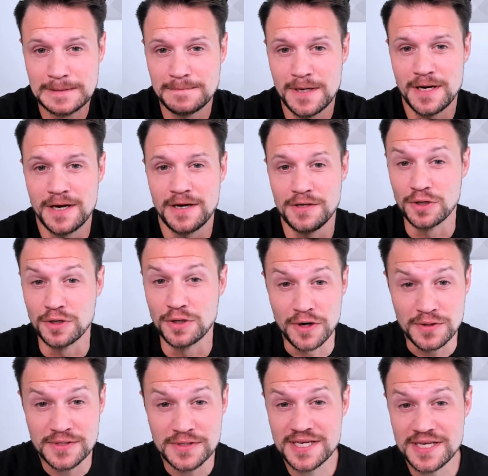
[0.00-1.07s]
uh, your
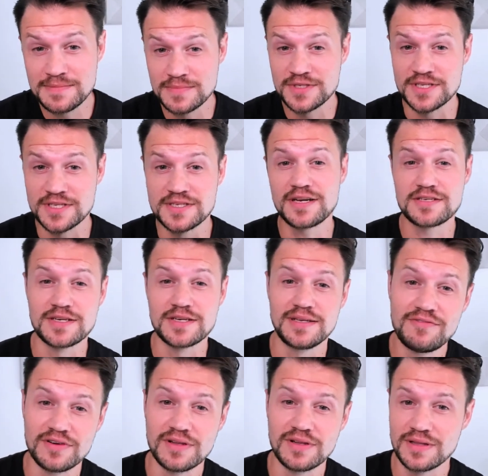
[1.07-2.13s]
own teams to such a
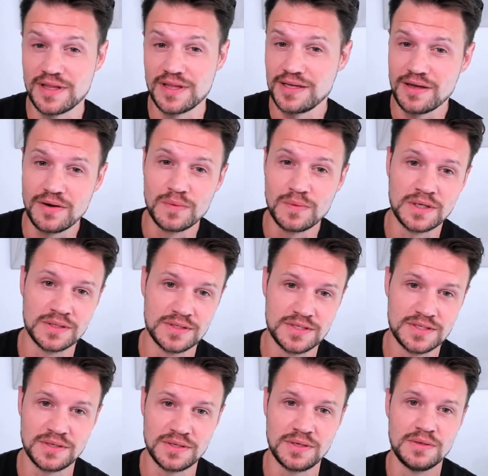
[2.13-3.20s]
level that they go on
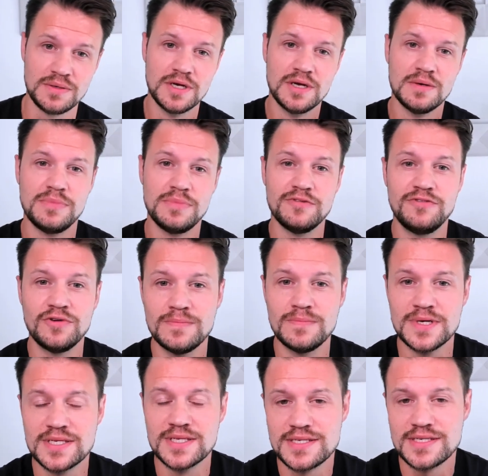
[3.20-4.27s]
to perform
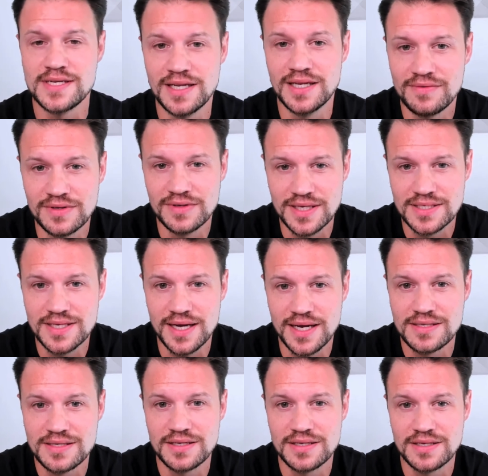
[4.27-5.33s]
as C-level
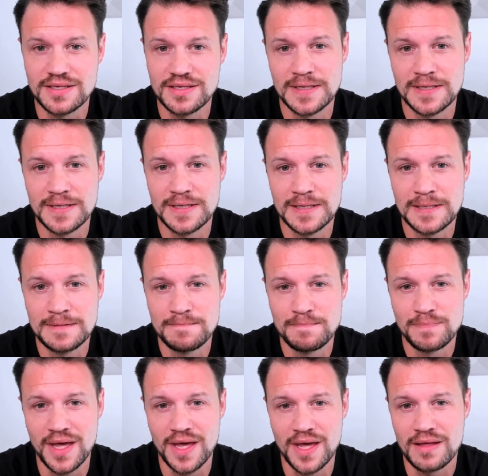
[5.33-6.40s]
executives um,
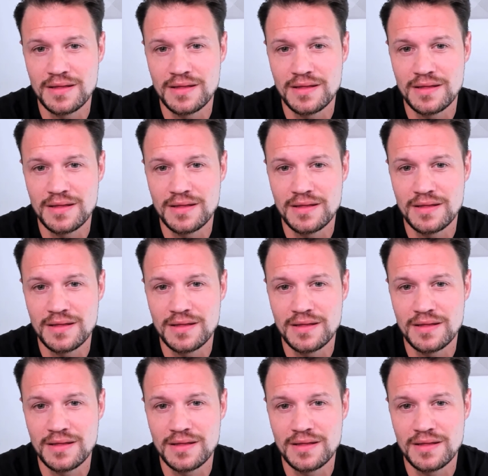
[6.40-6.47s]
at other